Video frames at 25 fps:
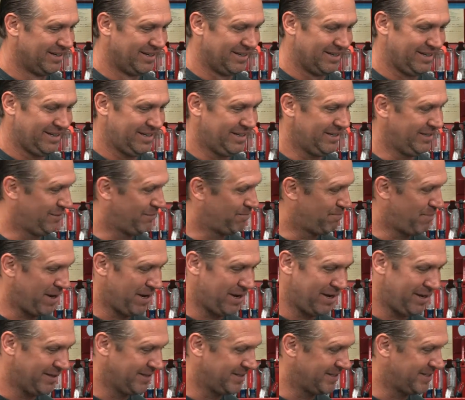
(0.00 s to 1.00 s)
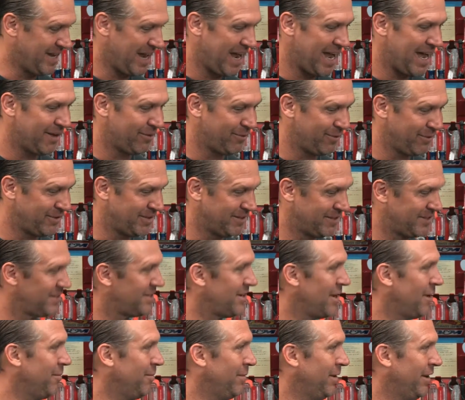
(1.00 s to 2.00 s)
his dad was a
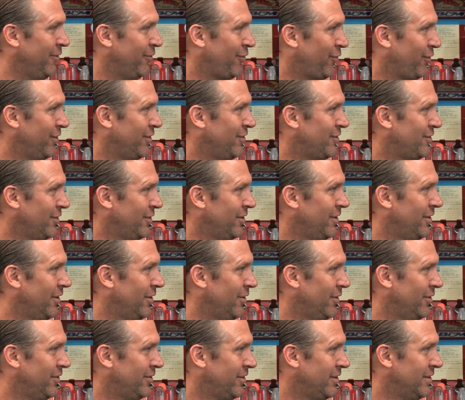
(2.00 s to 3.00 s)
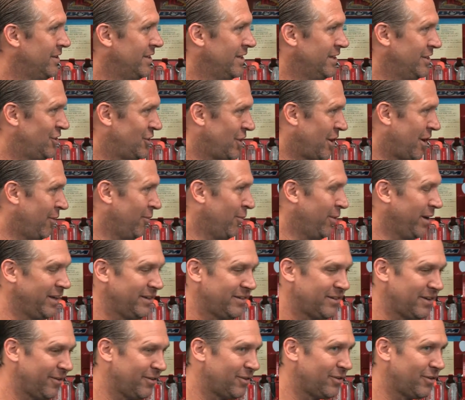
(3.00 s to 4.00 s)
stuntman for the studios and did John Wayne
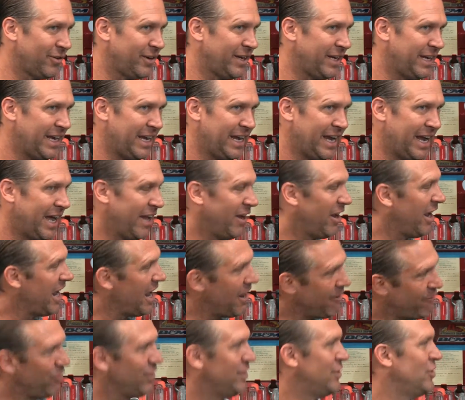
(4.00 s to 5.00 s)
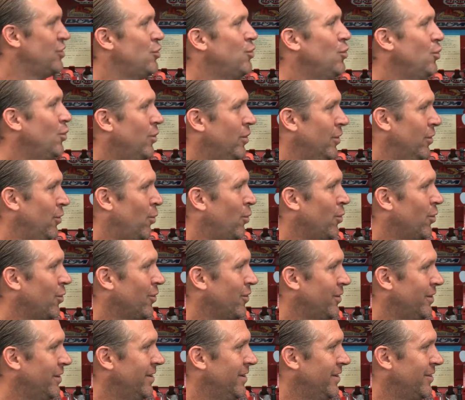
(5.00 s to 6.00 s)
stuff. So he had every tool in the
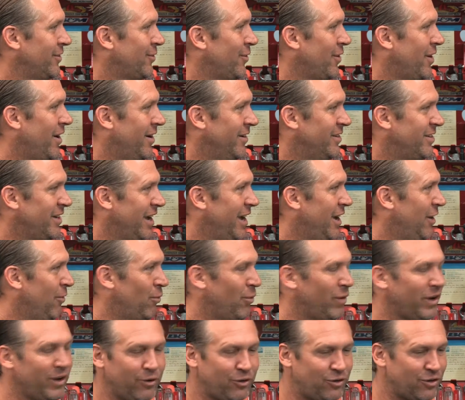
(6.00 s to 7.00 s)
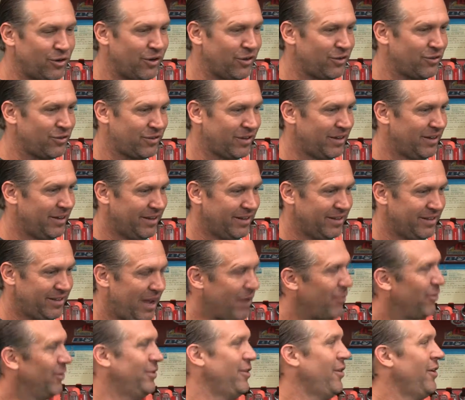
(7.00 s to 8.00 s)
world in this garage, and
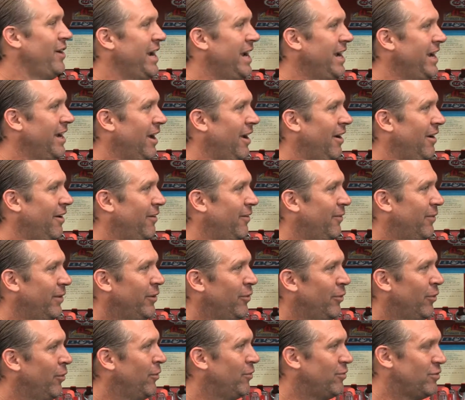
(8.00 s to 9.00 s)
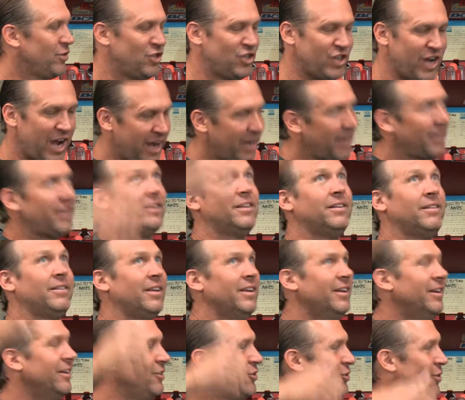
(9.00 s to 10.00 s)
that was our hangout. We were jacking
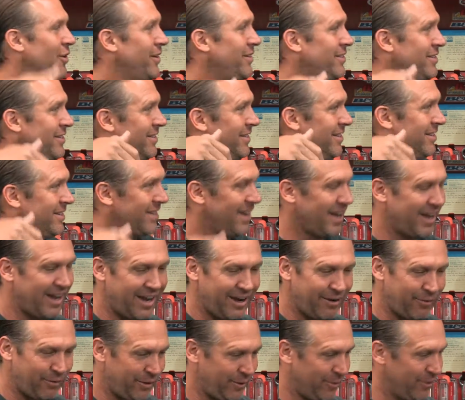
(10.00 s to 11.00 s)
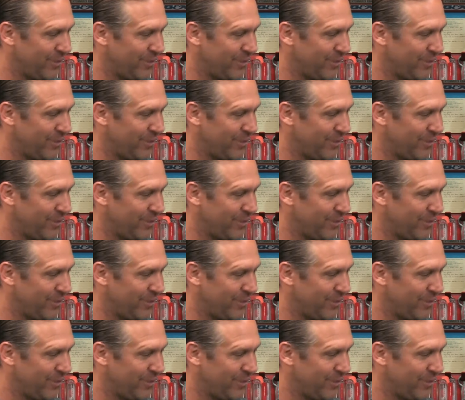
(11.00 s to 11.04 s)
trucks to the sky. We were